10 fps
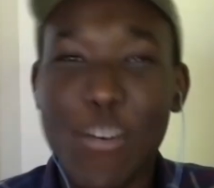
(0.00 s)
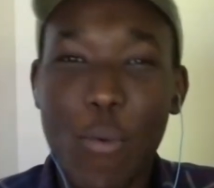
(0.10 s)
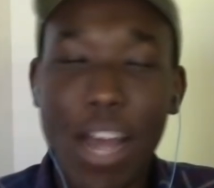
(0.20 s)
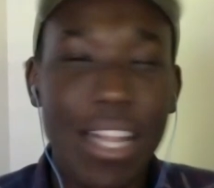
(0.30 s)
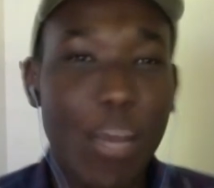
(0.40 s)

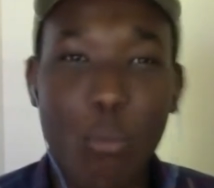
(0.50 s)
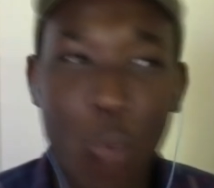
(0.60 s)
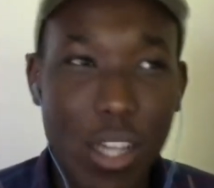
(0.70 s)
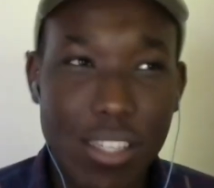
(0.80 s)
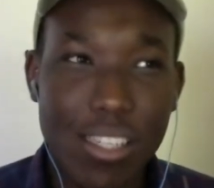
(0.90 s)
Like
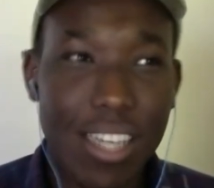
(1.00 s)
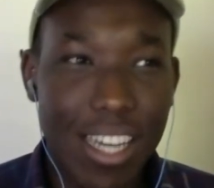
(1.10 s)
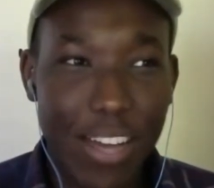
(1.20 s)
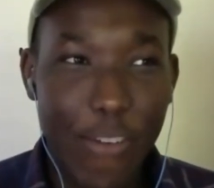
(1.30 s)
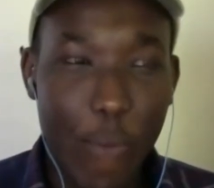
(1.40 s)
what's
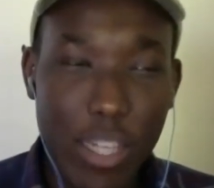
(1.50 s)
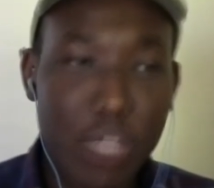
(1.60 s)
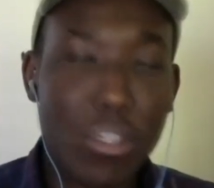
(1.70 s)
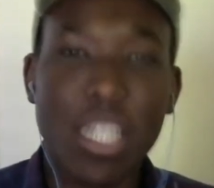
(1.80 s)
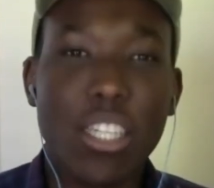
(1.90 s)

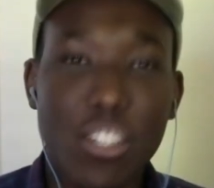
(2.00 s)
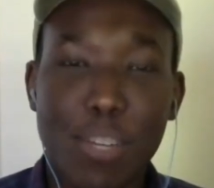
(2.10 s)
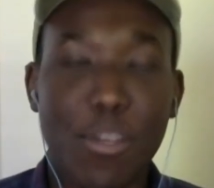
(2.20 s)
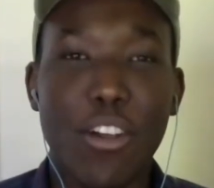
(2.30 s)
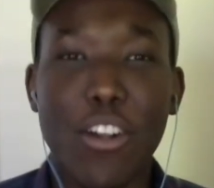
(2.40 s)
the
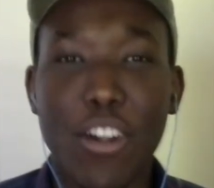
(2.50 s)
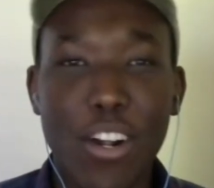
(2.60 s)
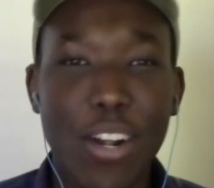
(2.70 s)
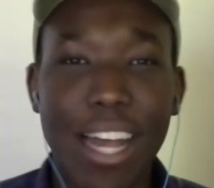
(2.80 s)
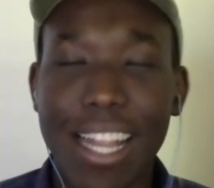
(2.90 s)
relationship with
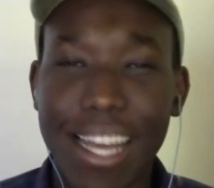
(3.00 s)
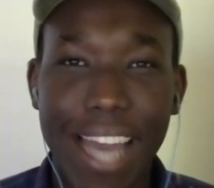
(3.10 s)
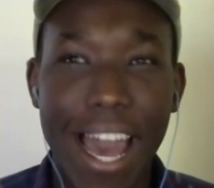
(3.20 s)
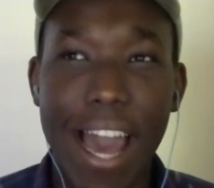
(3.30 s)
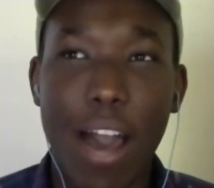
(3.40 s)
her? Like
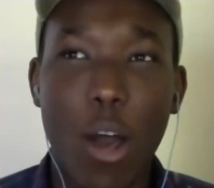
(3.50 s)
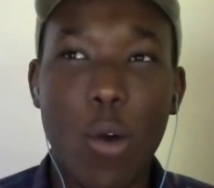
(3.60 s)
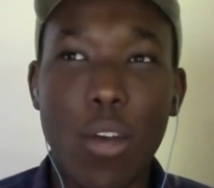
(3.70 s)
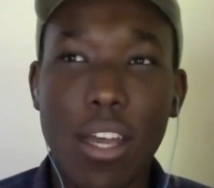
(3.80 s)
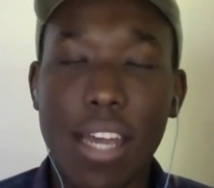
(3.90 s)

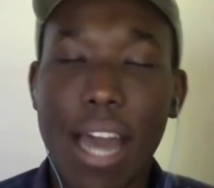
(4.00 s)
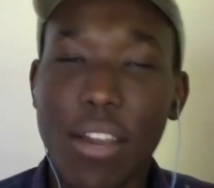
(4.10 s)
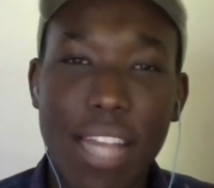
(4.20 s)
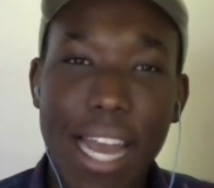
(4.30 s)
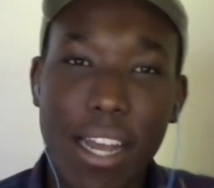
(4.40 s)
how
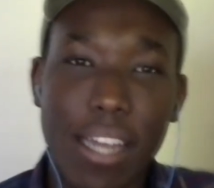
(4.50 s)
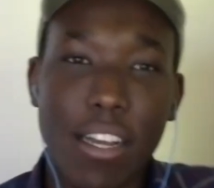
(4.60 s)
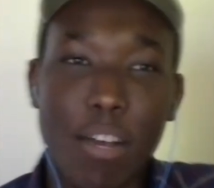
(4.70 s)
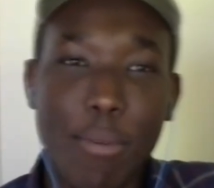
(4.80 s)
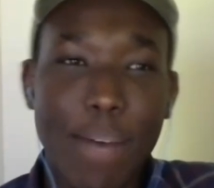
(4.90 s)
did that kind of
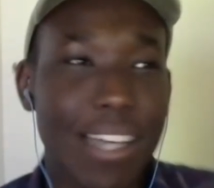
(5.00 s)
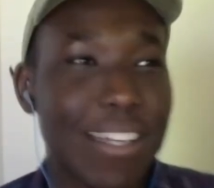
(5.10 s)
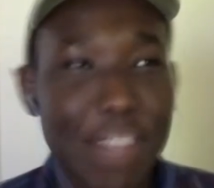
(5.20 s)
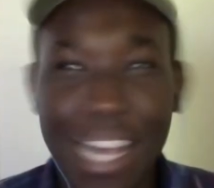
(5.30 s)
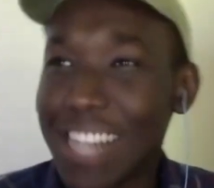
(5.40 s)
come about? Cause
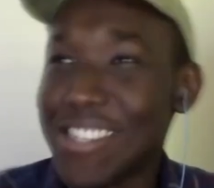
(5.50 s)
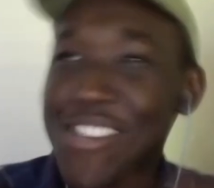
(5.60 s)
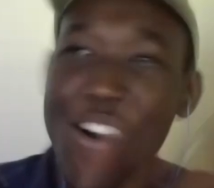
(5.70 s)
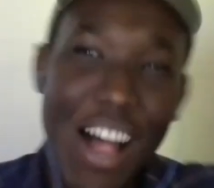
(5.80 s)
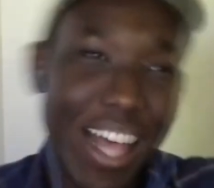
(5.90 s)
I feel like I see
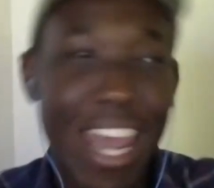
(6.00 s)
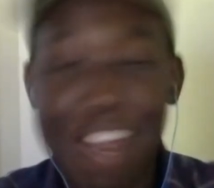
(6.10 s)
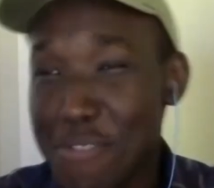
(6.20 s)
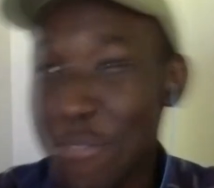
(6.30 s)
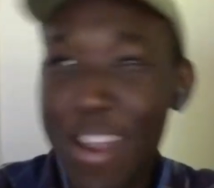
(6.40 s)
y'all like
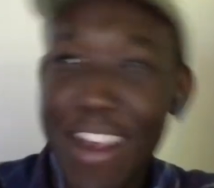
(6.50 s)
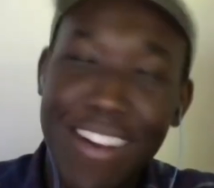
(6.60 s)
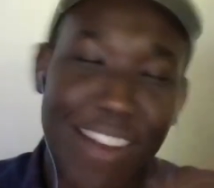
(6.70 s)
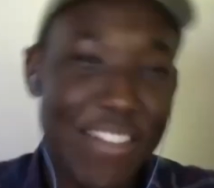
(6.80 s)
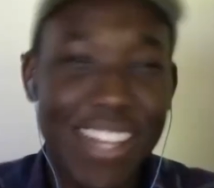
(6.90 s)
everywhere
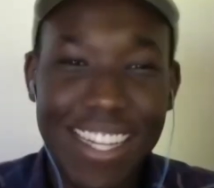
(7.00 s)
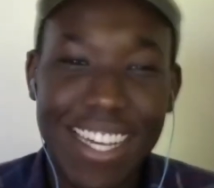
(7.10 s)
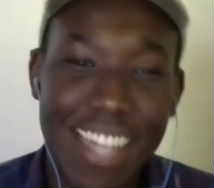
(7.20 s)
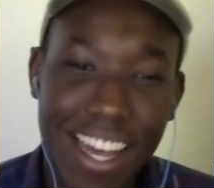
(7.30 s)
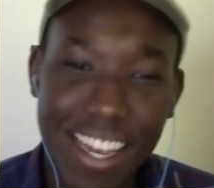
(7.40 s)
and everything
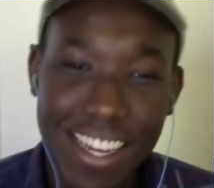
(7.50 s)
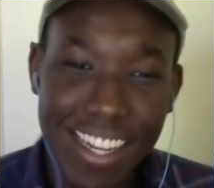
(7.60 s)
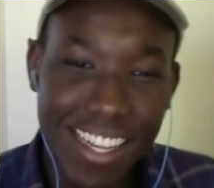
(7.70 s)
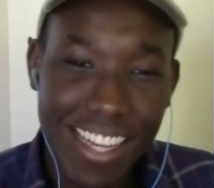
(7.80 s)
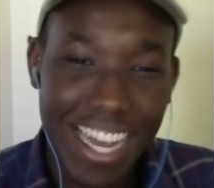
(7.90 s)
like that.
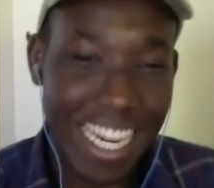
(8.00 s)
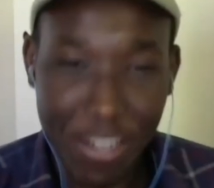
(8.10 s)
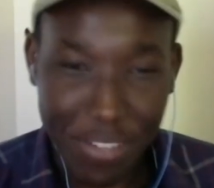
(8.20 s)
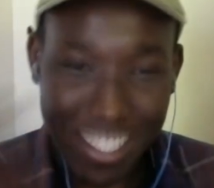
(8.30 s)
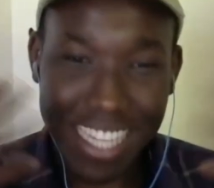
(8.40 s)
And I can definitely see